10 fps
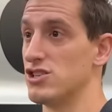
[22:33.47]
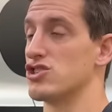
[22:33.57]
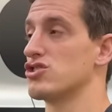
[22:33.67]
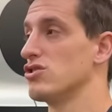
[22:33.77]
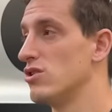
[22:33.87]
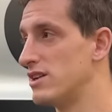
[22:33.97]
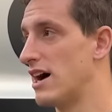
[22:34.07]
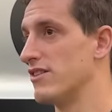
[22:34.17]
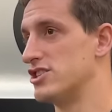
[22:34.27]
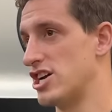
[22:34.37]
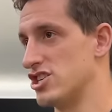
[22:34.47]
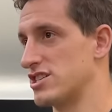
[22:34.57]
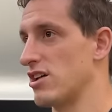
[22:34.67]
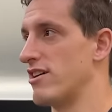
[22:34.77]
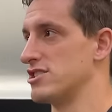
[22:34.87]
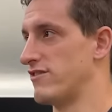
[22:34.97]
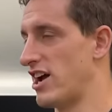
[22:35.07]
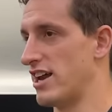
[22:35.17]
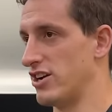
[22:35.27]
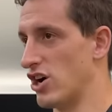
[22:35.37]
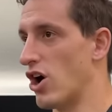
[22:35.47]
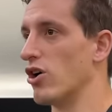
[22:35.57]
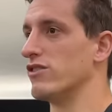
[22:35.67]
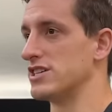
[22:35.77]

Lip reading: To slow down the change in acceleration of your head and your heart over